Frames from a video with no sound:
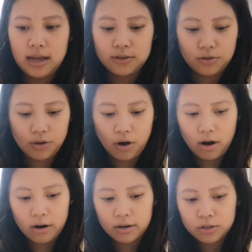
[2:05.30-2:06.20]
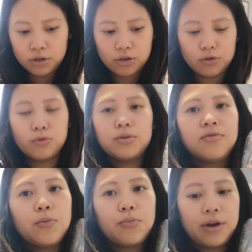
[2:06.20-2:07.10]
So there are 2
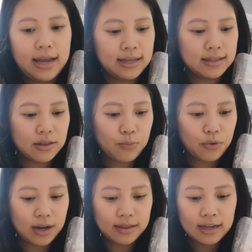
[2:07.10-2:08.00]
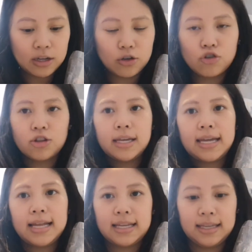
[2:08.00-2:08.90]
different brands, and the brand that I usually
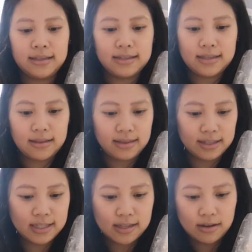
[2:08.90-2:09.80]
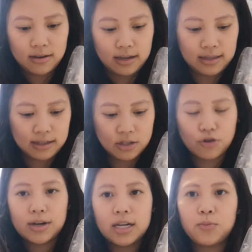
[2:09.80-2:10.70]
get is this
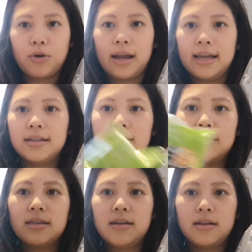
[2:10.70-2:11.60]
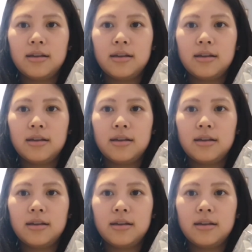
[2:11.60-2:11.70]
green brand.